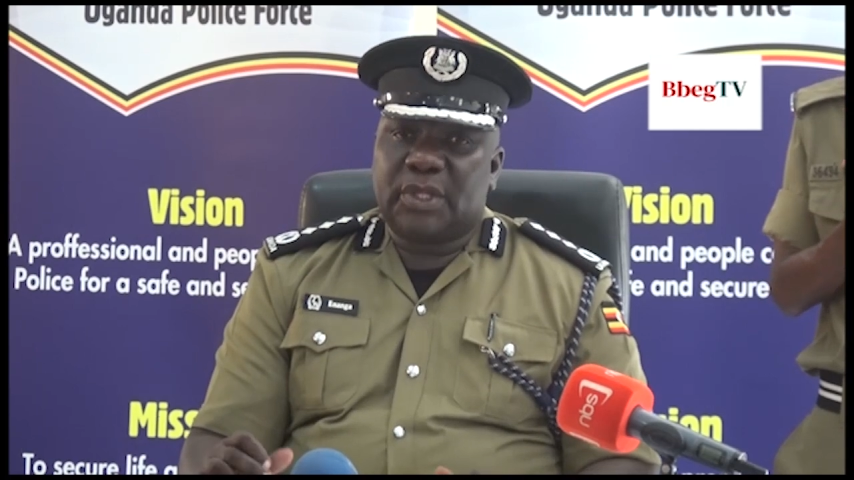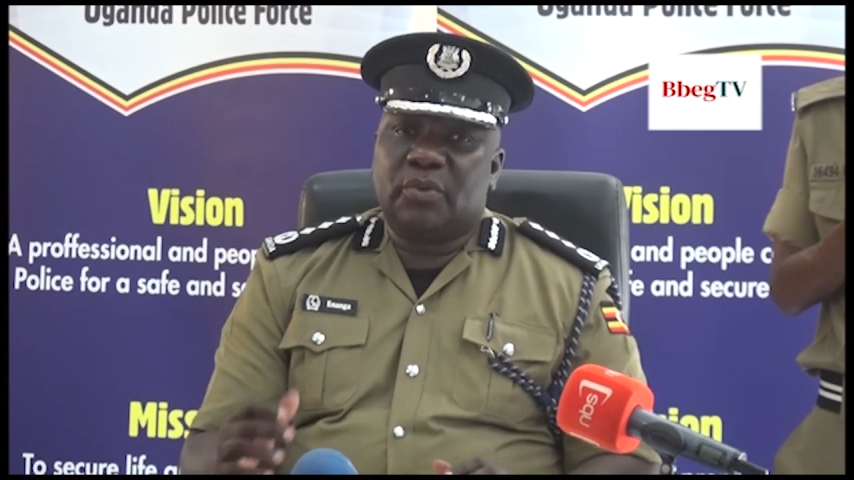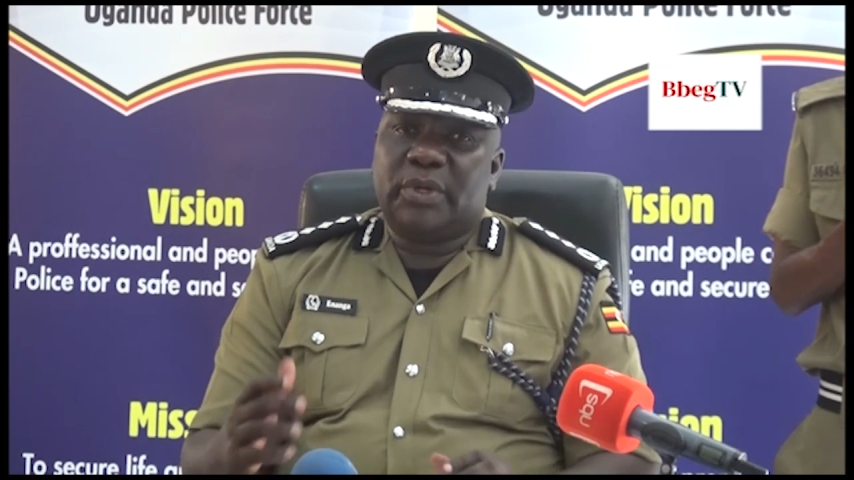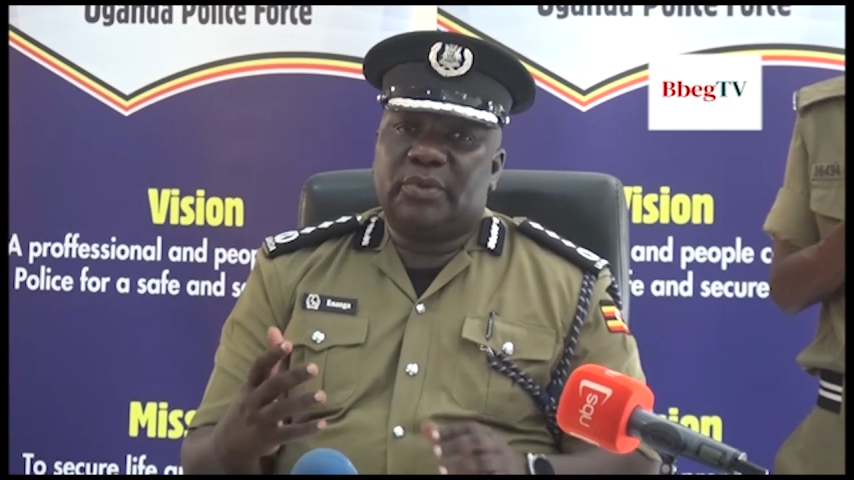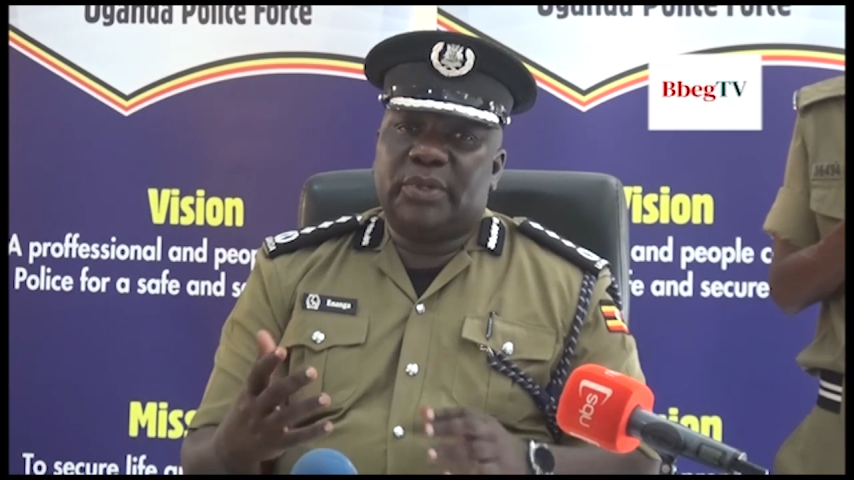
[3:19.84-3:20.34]

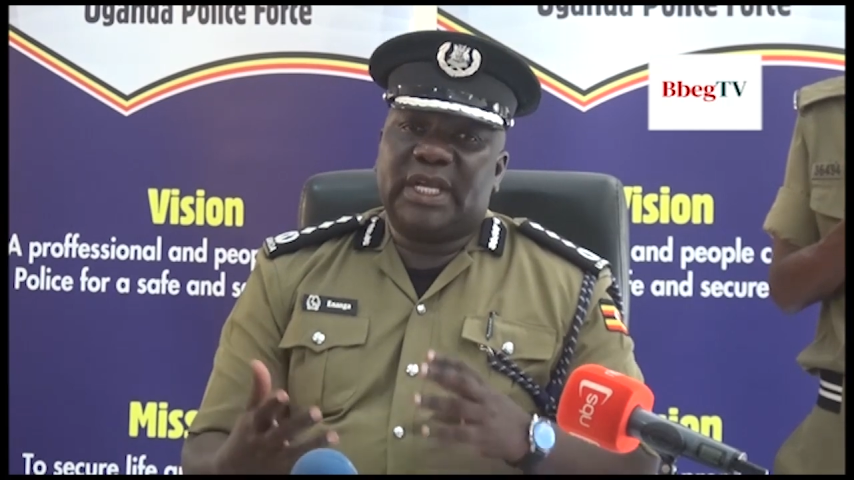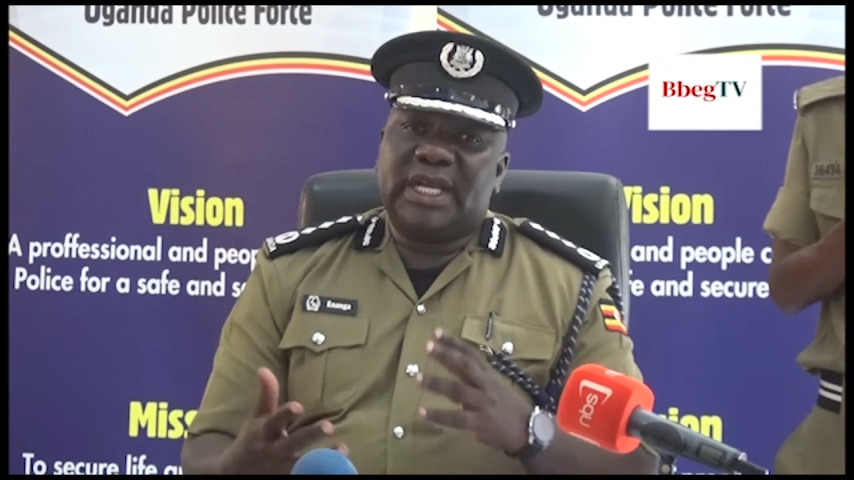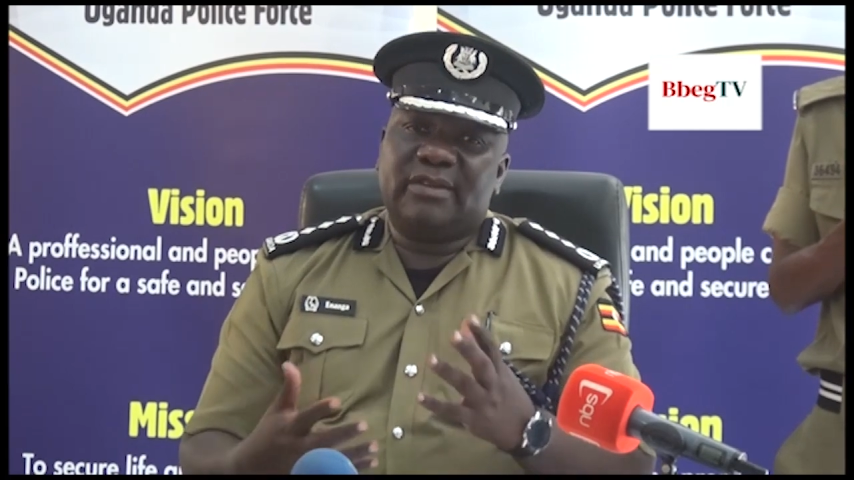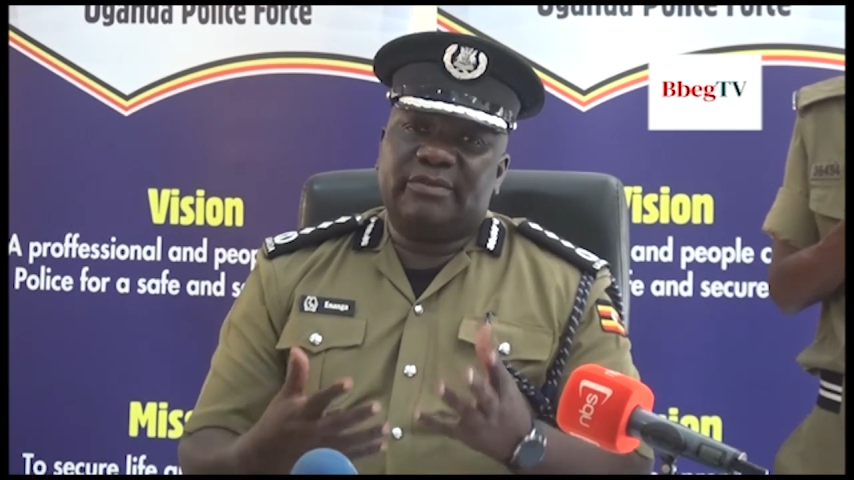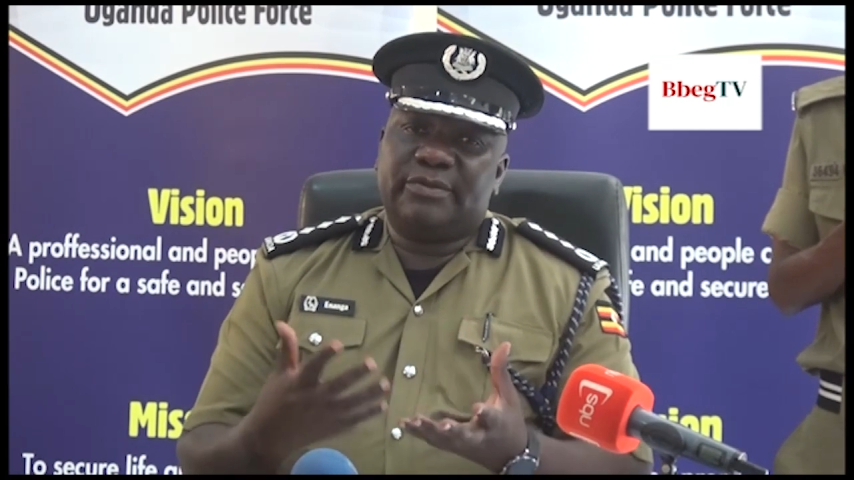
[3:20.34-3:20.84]
when we
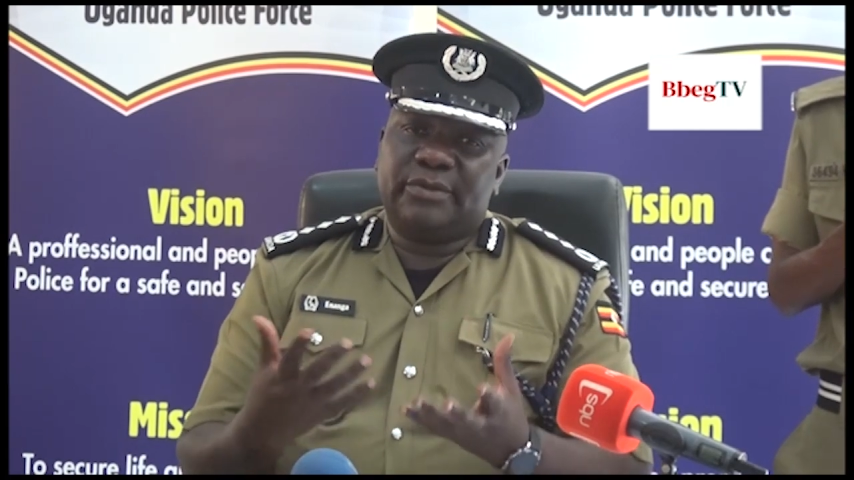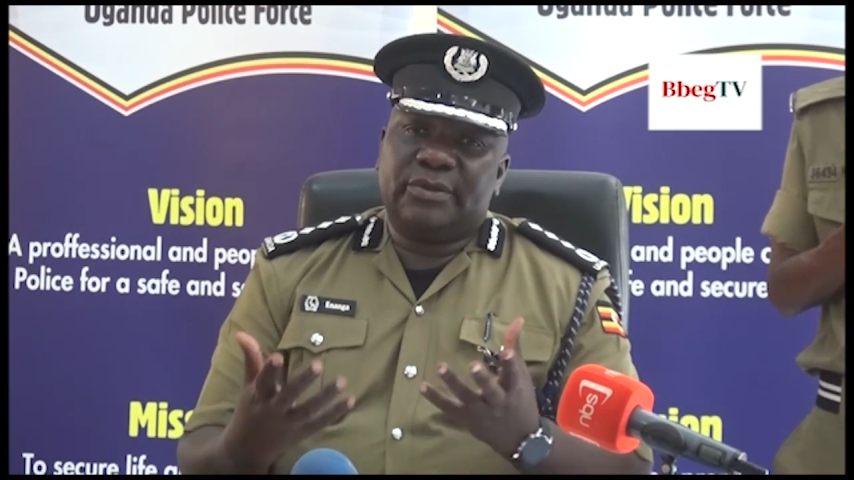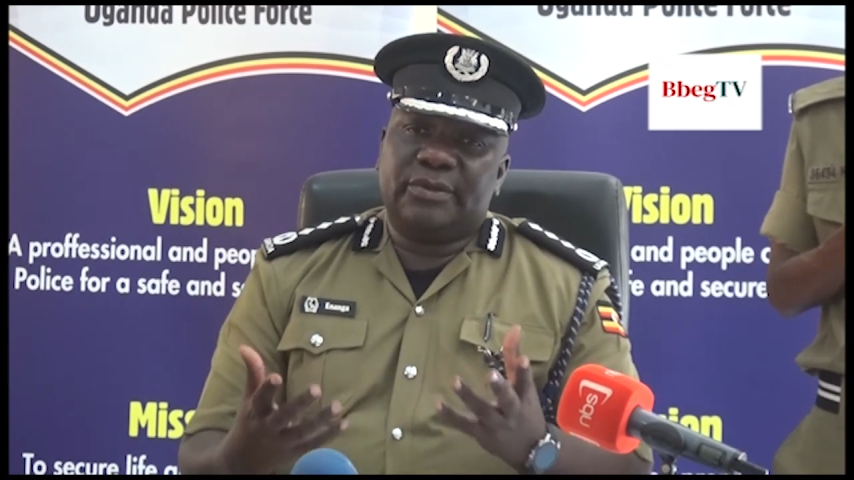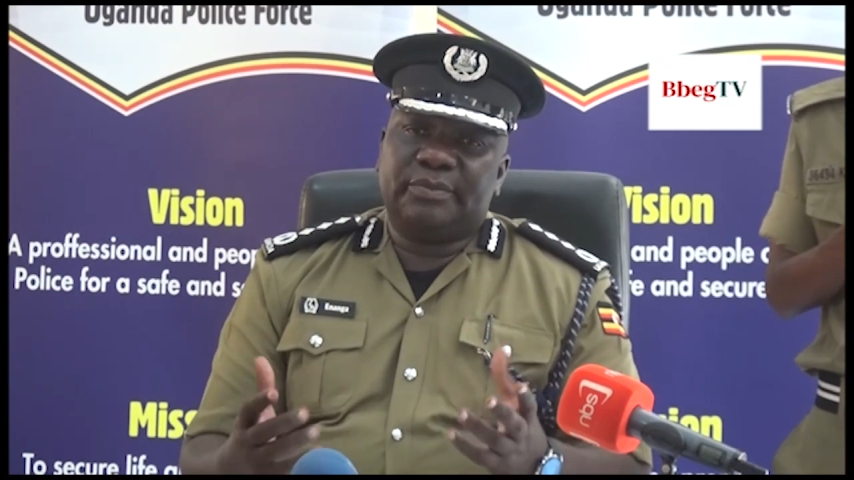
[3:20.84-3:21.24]
have uh,